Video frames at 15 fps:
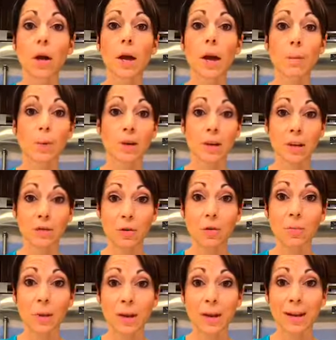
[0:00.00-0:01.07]
I'm going to give you in
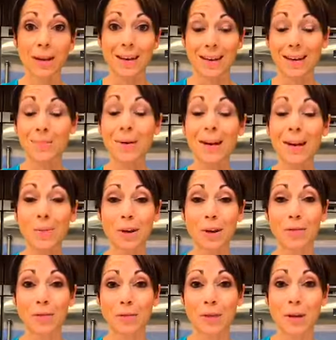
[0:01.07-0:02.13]
a minute, I'm going to
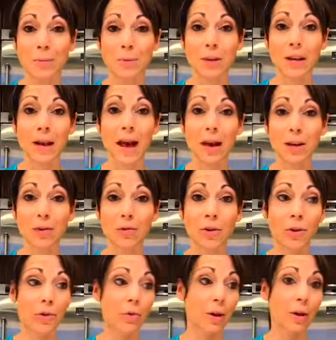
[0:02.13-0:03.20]
give you tips on how do you
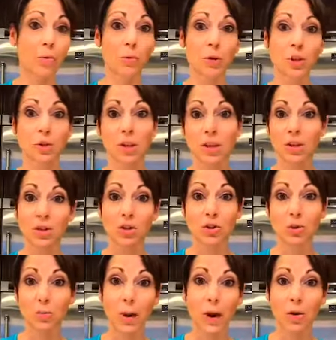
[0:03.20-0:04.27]
know, like, which things should
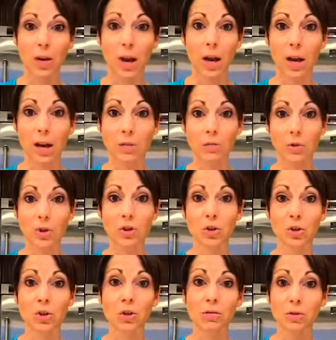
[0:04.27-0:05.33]
you buy organic and which
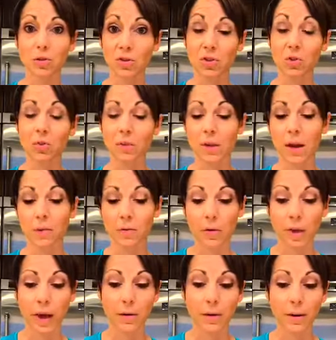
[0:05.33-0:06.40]
shouldn't you, so just hold tight for
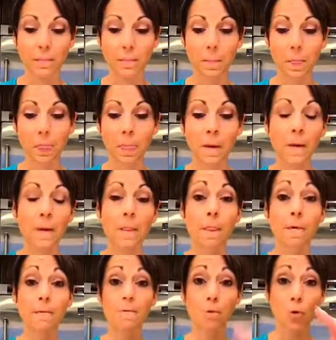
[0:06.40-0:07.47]
that one.
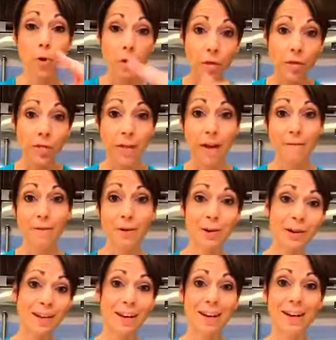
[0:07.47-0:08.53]
The fourth
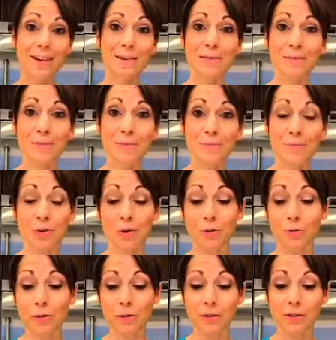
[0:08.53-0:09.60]
level of your
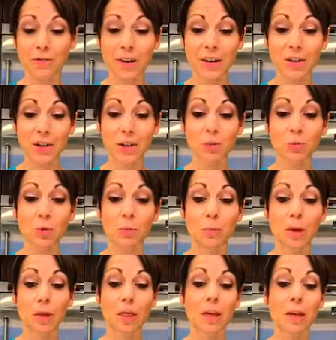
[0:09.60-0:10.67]
fruits and veggies would
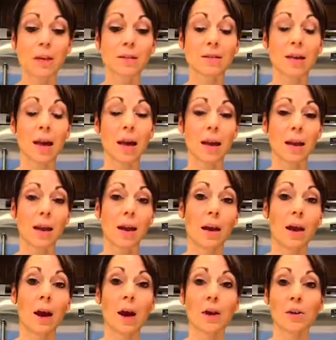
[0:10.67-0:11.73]
be things that
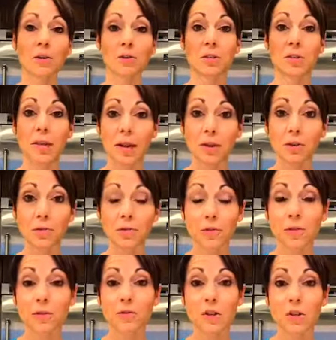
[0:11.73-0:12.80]
are your standard
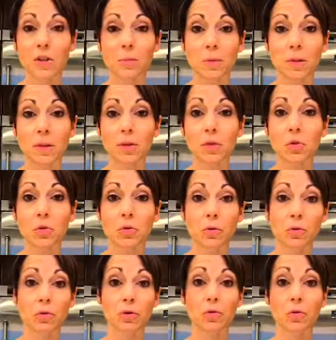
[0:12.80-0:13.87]
fruits and vegetables that are sold in the
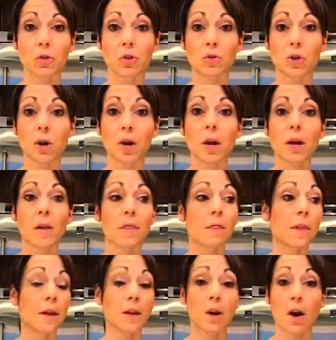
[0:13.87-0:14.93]
grocery store.
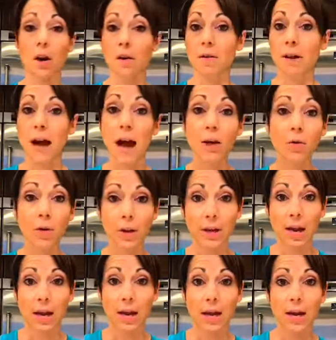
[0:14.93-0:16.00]
They are not
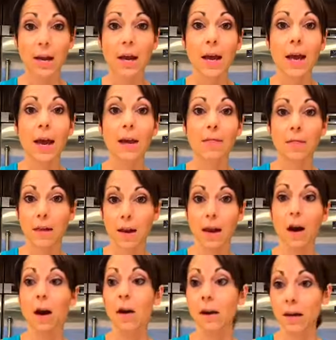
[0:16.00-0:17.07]
organic, and they
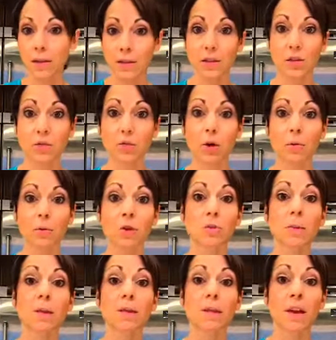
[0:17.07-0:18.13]
are in the store, which
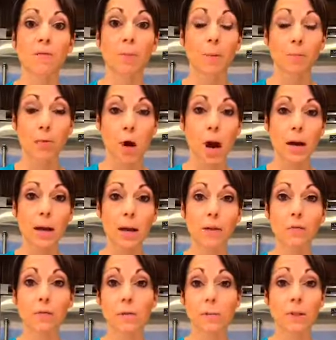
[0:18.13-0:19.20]
means they've been brought in
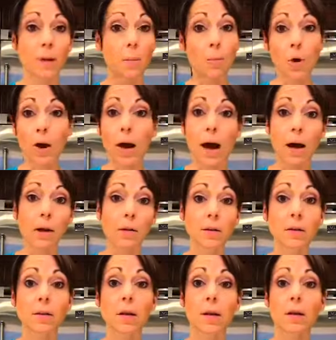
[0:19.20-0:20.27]
from somewhere
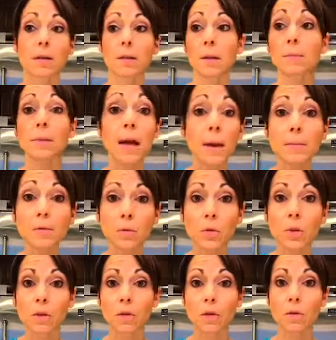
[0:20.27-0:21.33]
else, sometimes
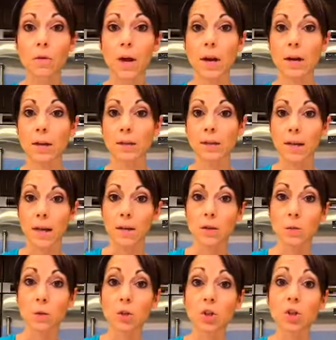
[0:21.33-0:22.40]
within the United States,
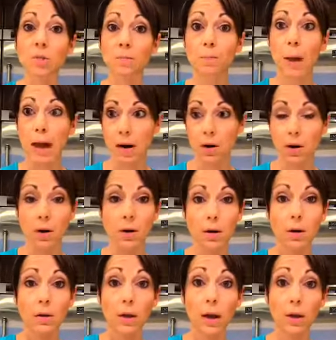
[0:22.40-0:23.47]
which is better
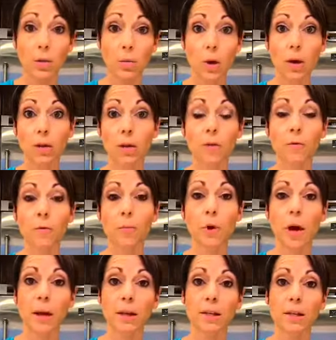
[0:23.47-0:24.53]
Okay, you want to look for
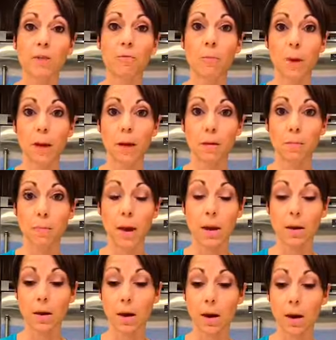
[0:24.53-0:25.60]
products that have been